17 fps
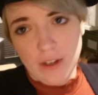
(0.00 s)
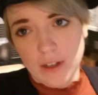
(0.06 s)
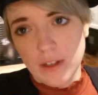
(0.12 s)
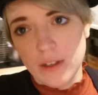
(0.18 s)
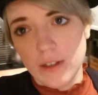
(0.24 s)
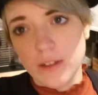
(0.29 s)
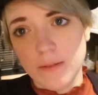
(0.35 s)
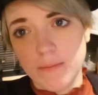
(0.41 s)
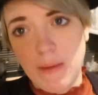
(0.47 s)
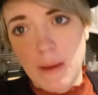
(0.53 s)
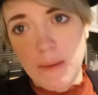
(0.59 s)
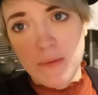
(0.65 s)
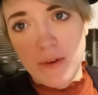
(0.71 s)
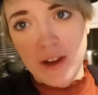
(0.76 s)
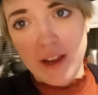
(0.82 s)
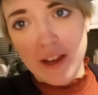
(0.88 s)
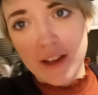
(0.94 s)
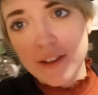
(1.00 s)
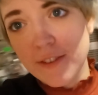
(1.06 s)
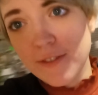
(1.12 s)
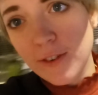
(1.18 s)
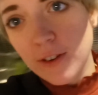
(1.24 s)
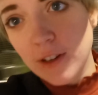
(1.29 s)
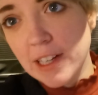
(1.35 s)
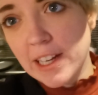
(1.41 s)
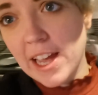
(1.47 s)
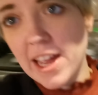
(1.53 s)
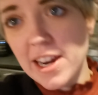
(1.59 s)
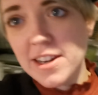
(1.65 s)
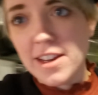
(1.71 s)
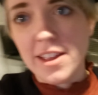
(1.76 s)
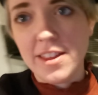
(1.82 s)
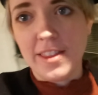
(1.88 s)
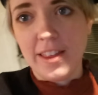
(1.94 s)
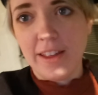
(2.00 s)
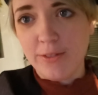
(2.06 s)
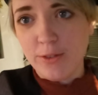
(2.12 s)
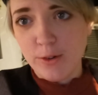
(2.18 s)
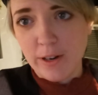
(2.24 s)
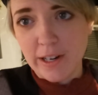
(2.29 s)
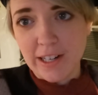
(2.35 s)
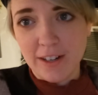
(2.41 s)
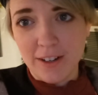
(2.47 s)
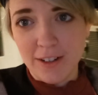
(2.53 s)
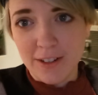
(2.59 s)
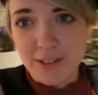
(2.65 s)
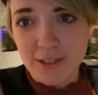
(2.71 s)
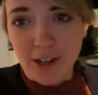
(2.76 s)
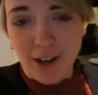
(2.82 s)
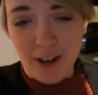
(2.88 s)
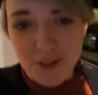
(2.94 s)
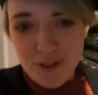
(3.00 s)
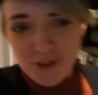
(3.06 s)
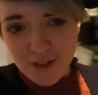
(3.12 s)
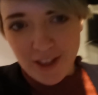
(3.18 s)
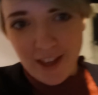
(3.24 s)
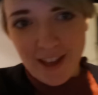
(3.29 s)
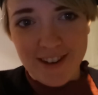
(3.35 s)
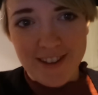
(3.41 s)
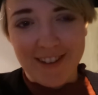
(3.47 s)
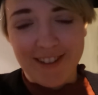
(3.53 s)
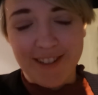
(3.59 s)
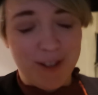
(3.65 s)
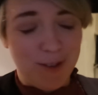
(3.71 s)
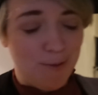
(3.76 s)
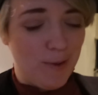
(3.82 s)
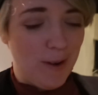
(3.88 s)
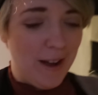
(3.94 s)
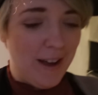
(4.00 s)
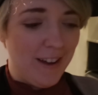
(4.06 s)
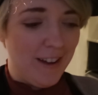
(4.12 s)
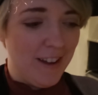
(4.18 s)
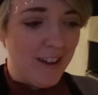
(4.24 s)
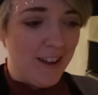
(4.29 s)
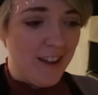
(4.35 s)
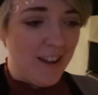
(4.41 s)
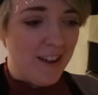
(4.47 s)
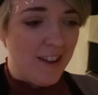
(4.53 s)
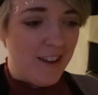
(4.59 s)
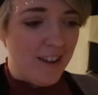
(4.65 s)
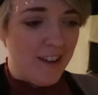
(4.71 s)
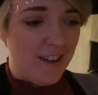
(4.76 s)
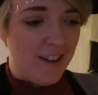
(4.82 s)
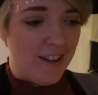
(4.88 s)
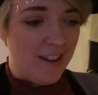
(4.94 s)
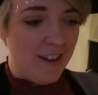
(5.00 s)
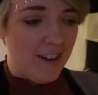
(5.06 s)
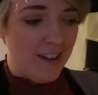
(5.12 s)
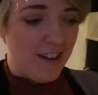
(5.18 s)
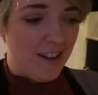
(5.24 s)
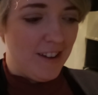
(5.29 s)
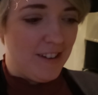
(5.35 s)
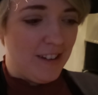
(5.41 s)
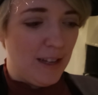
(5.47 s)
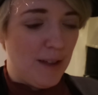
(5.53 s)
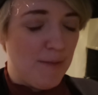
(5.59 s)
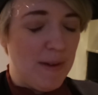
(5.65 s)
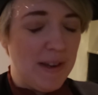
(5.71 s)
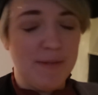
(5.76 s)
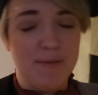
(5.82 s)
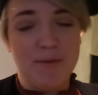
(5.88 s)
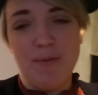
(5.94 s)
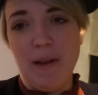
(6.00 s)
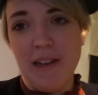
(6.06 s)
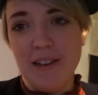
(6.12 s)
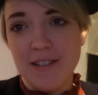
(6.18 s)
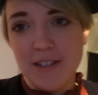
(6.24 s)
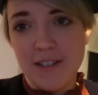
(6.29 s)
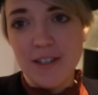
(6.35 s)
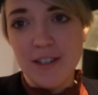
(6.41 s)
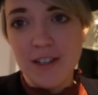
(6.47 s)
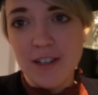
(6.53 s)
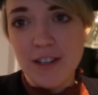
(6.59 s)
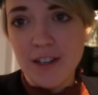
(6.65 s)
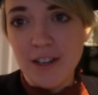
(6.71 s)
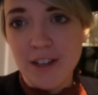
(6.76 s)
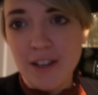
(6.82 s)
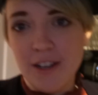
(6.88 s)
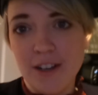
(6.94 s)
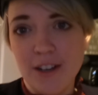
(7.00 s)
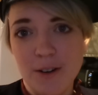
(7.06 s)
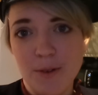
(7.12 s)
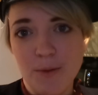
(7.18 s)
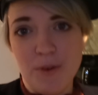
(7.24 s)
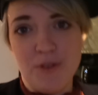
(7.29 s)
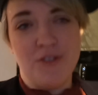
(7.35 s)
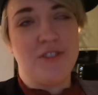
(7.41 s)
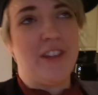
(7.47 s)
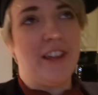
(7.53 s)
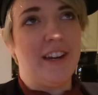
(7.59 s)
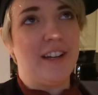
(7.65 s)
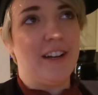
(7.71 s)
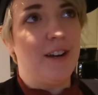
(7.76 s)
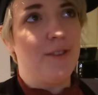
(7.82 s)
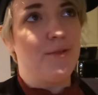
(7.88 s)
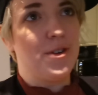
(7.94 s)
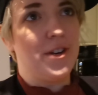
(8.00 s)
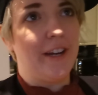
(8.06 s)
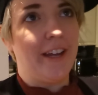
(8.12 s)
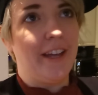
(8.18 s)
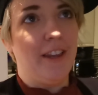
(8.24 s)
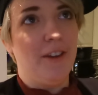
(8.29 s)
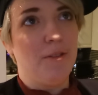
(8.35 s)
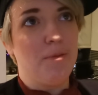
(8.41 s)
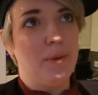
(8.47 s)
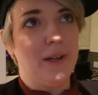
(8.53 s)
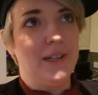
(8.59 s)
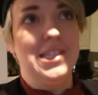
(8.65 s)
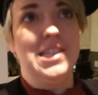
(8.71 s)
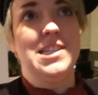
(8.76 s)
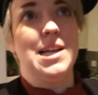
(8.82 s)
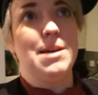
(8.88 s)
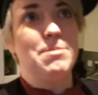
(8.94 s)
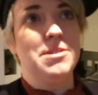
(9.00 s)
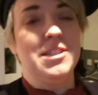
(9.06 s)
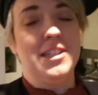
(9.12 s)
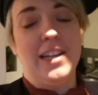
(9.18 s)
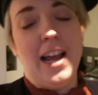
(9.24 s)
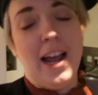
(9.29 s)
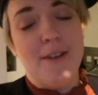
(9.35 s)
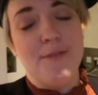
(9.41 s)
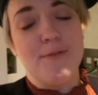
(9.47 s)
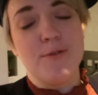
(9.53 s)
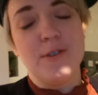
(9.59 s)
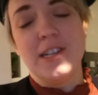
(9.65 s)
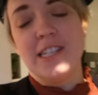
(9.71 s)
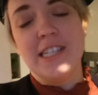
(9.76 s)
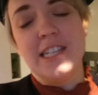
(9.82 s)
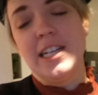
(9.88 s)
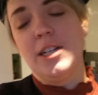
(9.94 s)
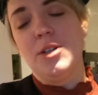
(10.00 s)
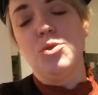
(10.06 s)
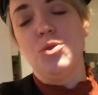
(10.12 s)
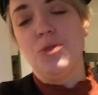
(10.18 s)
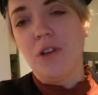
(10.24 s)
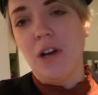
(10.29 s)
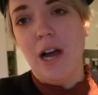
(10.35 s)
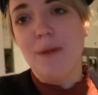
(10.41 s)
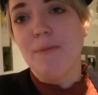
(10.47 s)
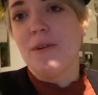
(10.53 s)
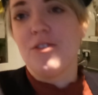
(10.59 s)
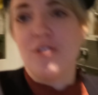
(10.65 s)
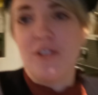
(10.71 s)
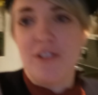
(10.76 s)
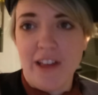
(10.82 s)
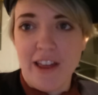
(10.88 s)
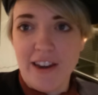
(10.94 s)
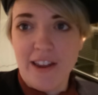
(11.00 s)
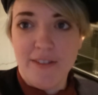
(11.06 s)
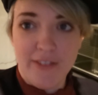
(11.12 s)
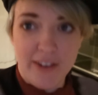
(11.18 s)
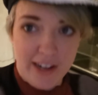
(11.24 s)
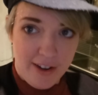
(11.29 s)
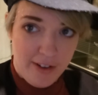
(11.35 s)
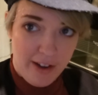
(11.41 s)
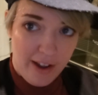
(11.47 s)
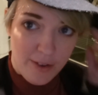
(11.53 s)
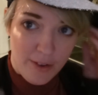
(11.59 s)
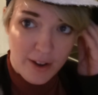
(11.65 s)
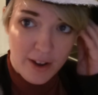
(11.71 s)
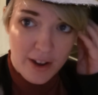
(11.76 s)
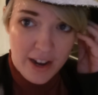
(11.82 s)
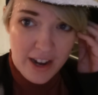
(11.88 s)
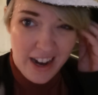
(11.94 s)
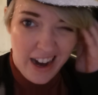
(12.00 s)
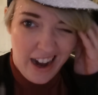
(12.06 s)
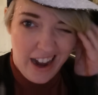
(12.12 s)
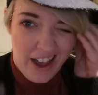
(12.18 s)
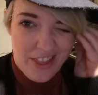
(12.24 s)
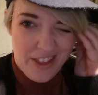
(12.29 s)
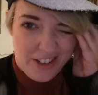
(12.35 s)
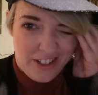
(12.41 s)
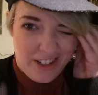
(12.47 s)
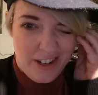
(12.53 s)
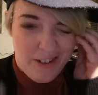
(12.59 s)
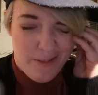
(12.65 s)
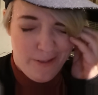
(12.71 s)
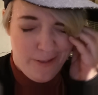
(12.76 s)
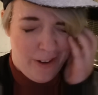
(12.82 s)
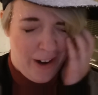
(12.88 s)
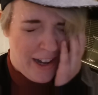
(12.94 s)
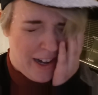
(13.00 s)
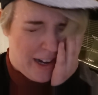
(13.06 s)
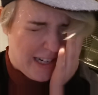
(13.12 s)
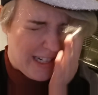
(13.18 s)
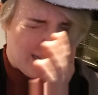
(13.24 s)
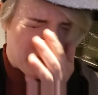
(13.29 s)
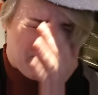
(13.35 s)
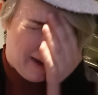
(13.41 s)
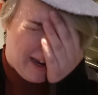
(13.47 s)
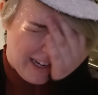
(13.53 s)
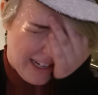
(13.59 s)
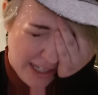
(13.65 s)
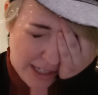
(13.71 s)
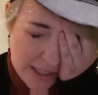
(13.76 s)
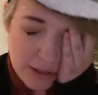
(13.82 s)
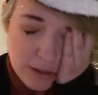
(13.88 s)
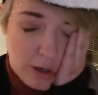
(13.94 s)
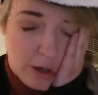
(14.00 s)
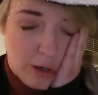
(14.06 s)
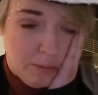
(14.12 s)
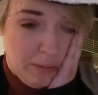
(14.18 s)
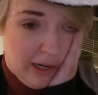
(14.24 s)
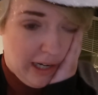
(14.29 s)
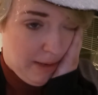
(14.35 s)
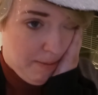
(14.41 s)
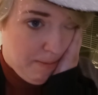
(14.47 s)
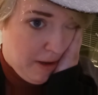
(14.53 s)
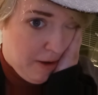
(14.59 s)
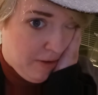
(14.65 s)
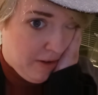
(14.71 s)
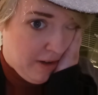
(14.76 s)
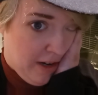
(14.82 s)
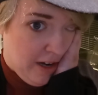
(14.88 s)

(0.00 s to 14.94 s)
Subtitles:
memory is full again and therefore I can't touch the editing software until I've made some space, which is getting kind of ridiculous because this happens like every single time I try to edit a video now, and there's kind of finite space on my computer